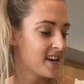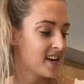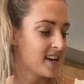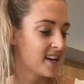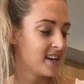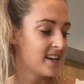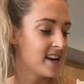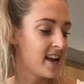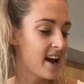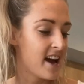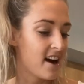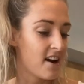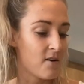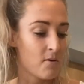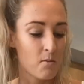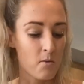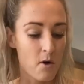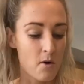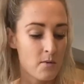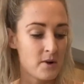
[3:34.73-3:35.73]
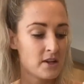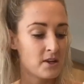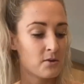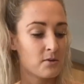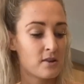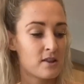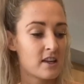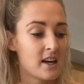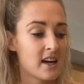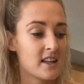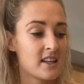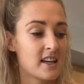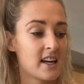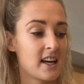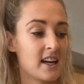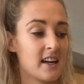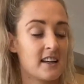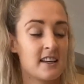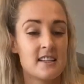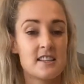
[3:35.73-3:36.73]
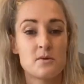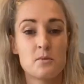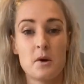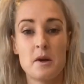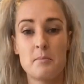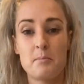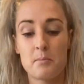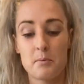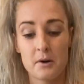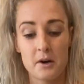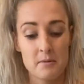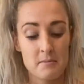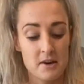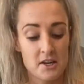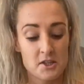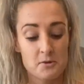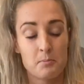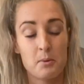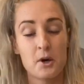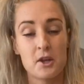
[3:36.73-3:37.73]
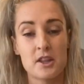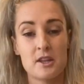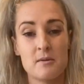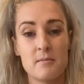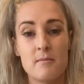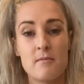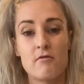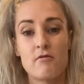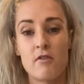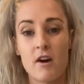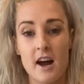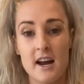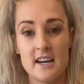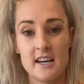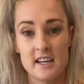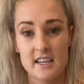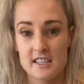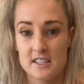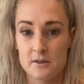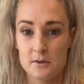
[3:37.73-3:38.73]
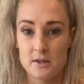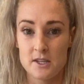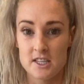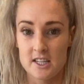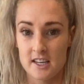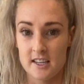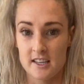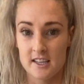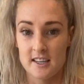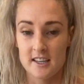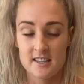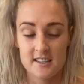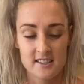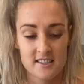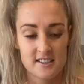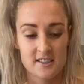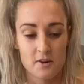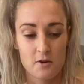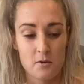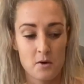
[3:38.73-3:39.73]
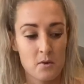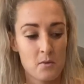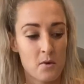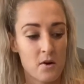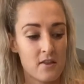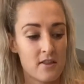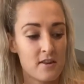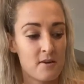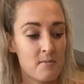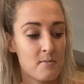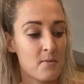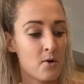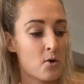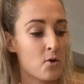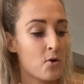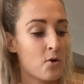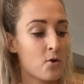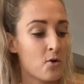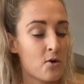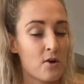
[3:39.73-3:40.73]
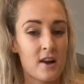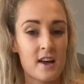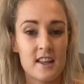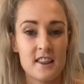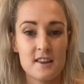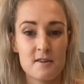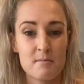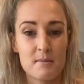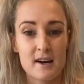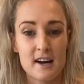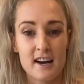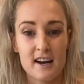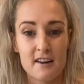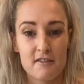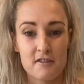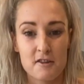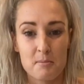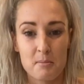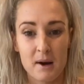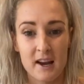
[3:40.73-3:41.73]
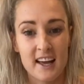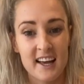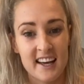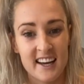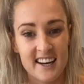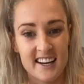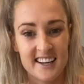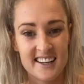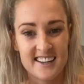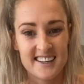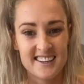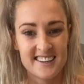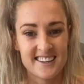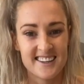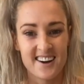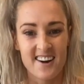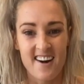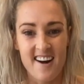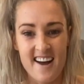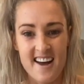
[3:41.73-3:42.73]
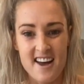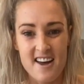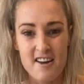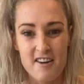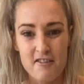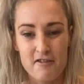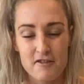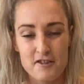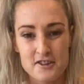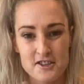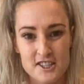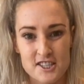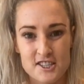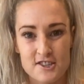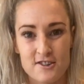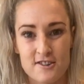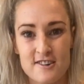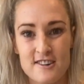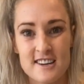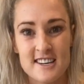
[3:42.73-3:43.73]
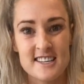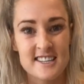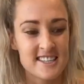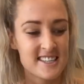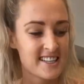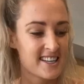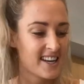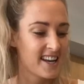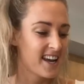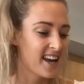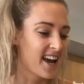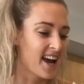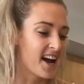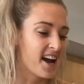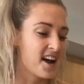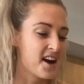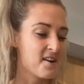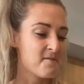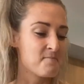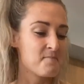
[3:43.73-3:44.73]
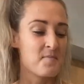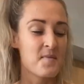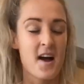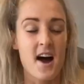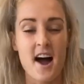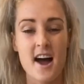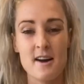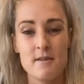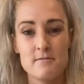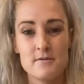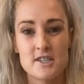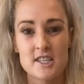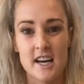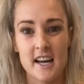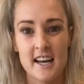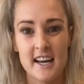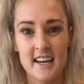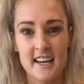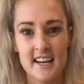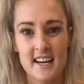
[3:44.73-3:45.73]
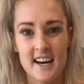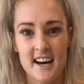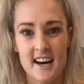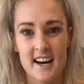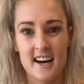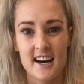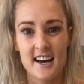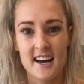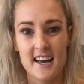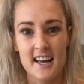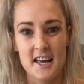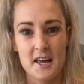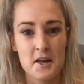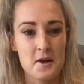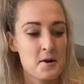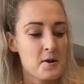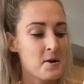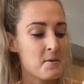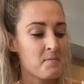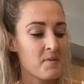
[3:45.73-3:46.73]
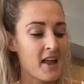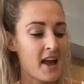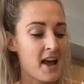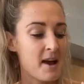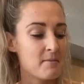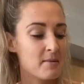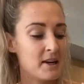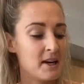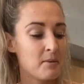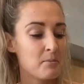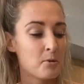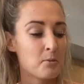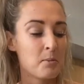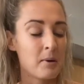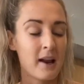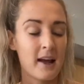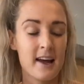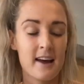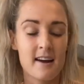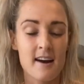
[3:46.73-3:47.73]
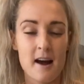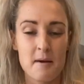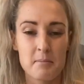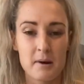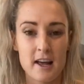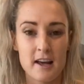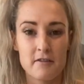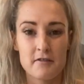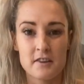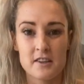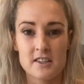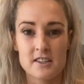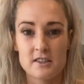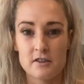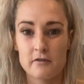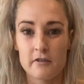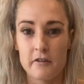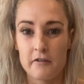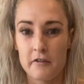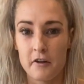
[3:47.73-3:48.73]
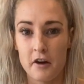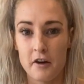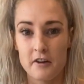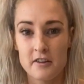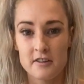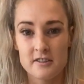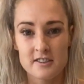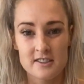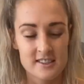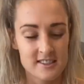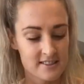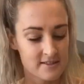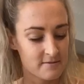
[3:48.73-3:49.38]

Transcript: Now, what we do with the other colours, we pretty much put them right next to each other. So we want them all in the middle of the plate. Hi, if you just joined. I'm Jane. I am a netball player. I play for the Silver Ferns.